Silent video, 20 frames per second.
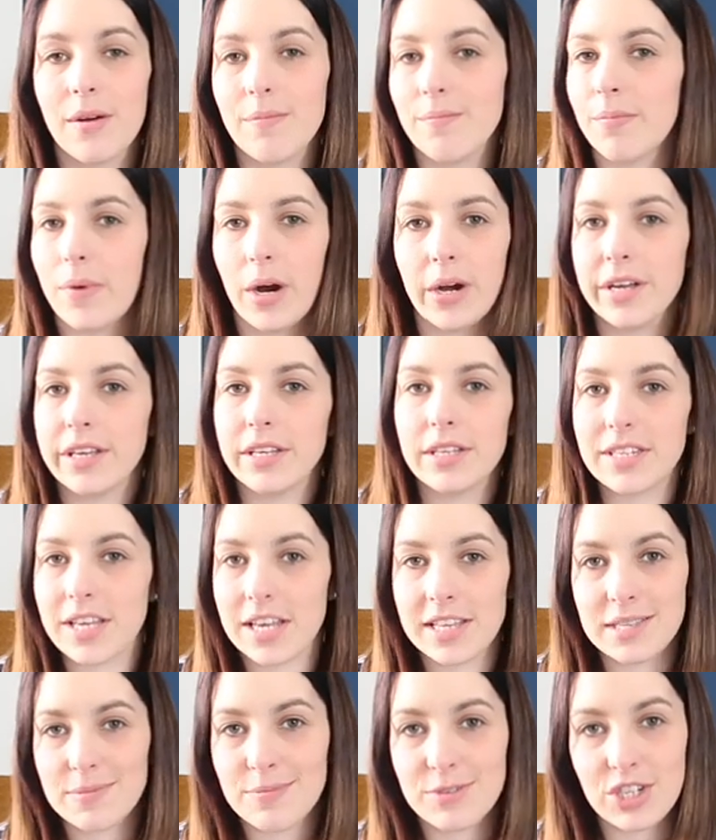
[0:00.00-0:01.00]
my
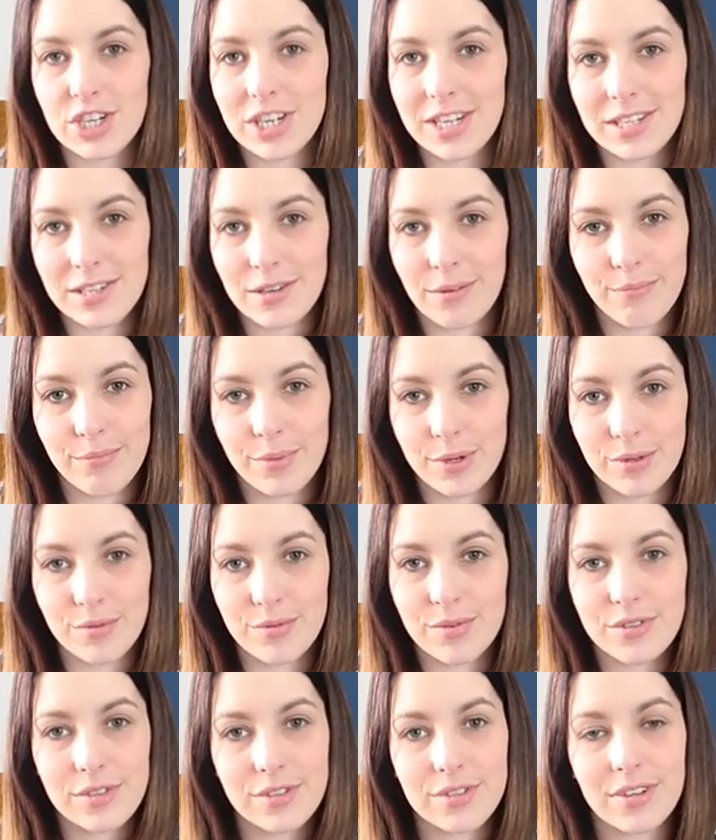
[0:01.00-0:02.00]
TENS machine is on
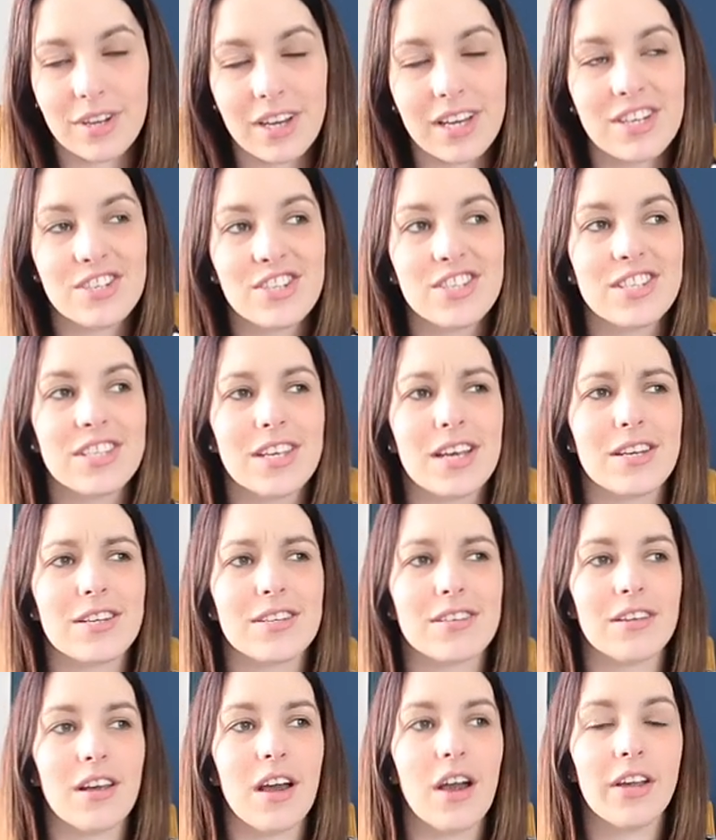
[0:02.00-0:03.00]
boost, and she
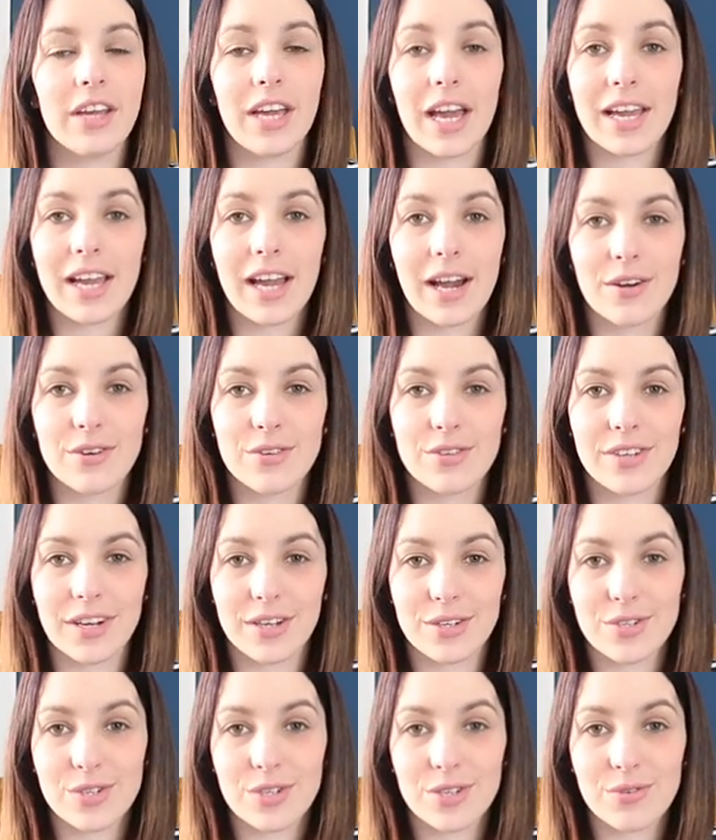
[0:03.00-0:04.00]
said, okay, how do
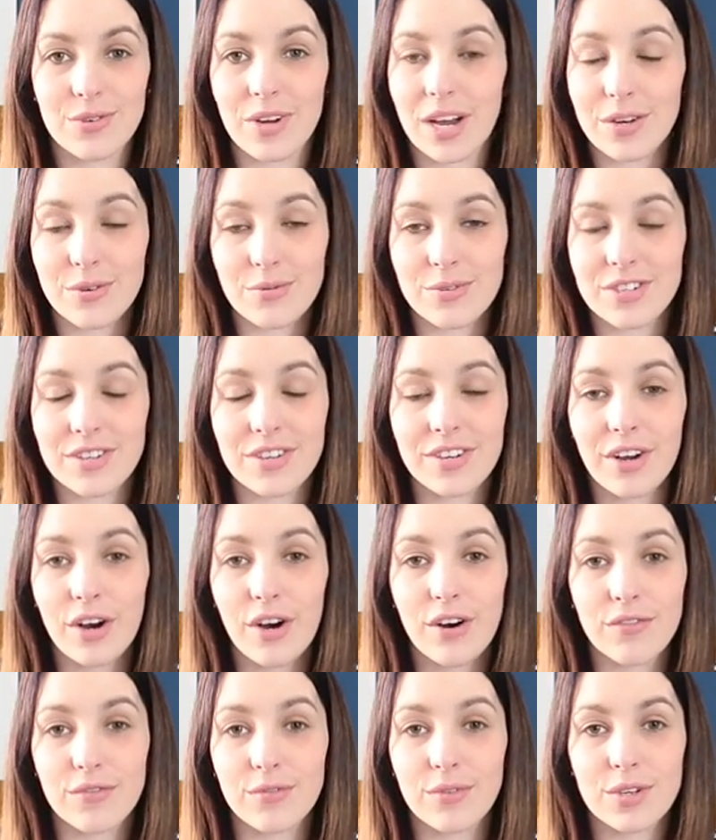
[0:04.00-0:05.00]
I turn it
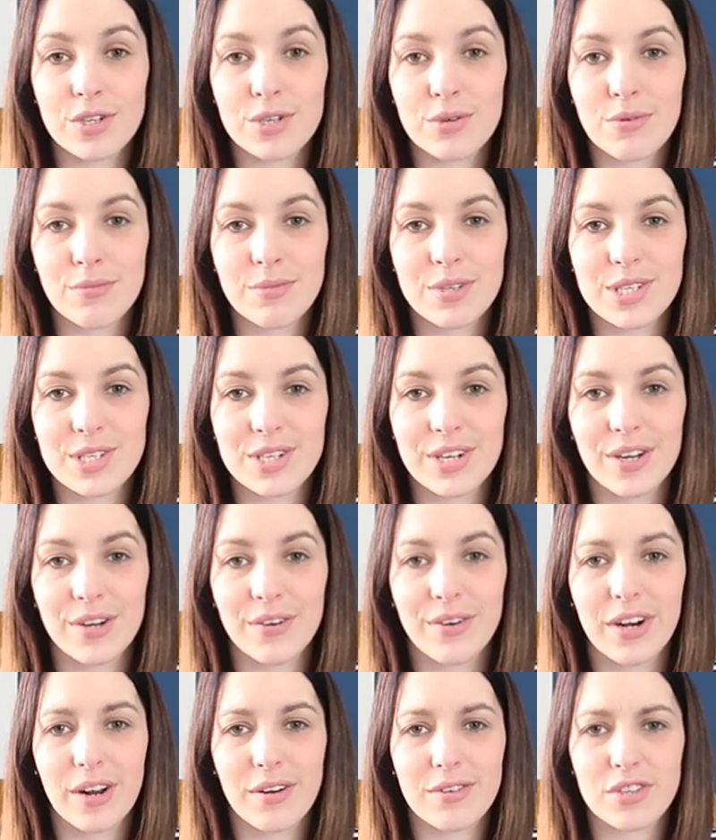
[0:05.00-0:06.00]
off? What do you want me to
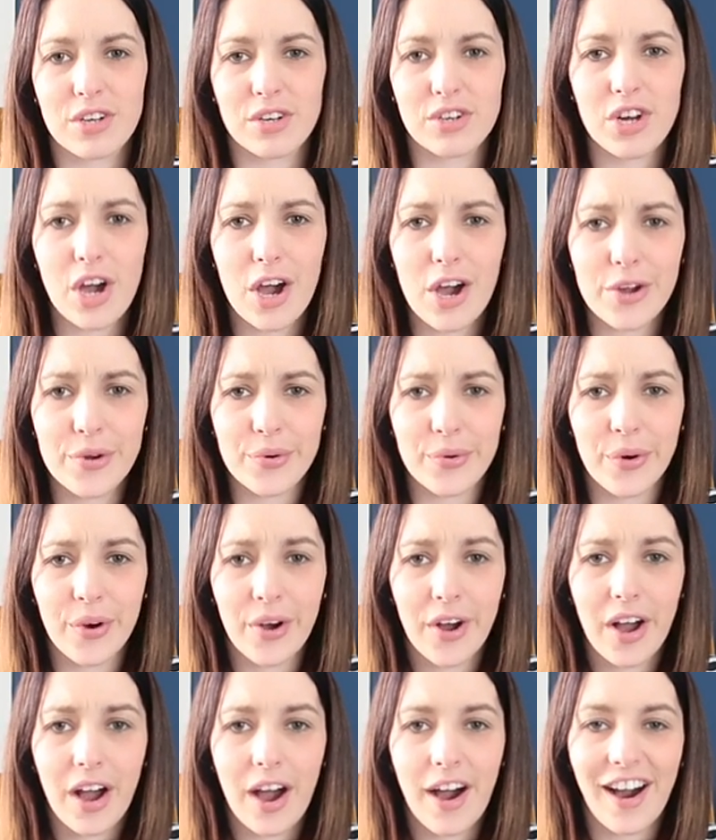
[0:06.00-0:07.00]
do? And I was like, no,
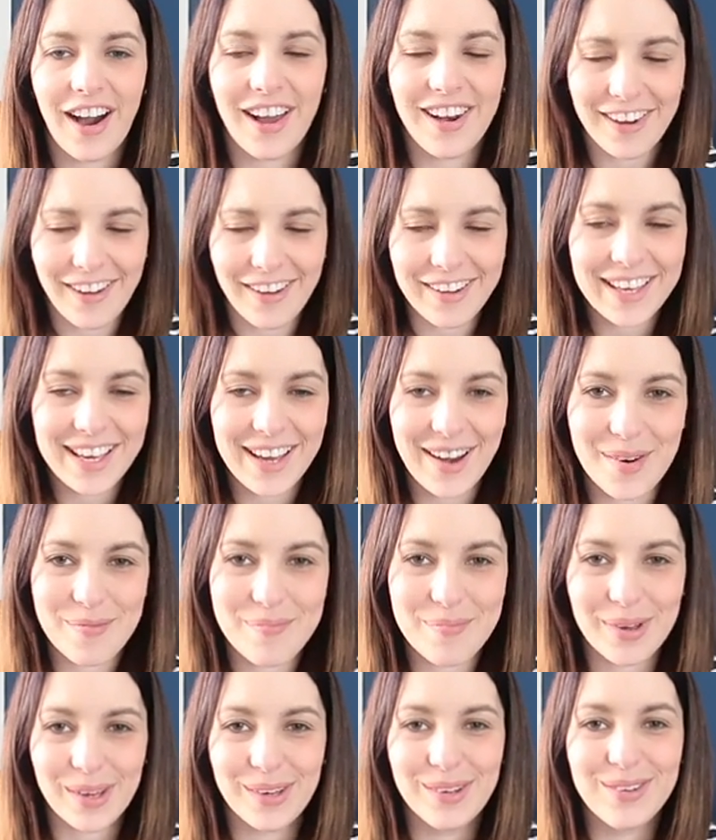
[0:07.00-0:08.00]
I like it
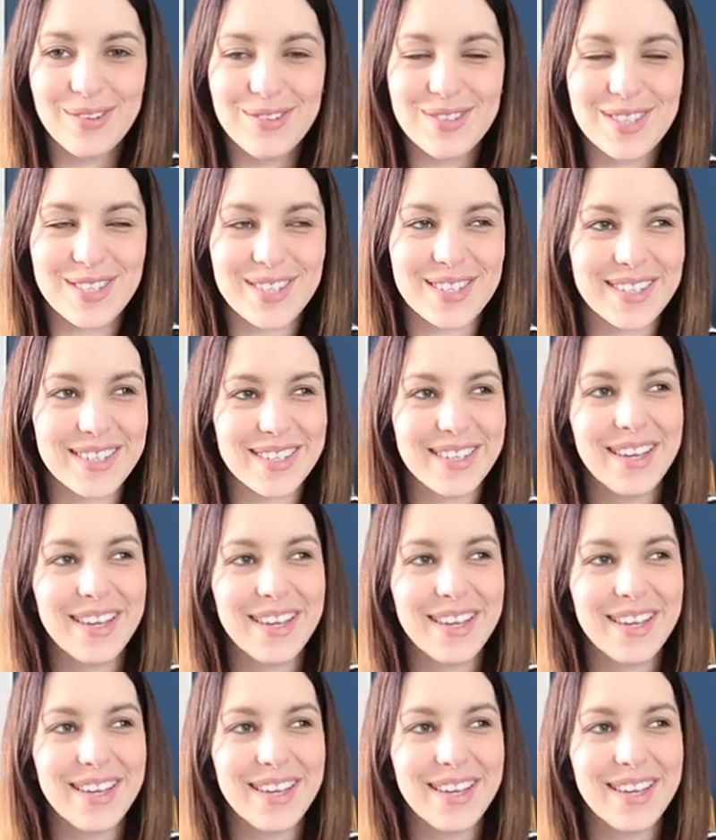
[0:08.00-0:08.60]
on boost.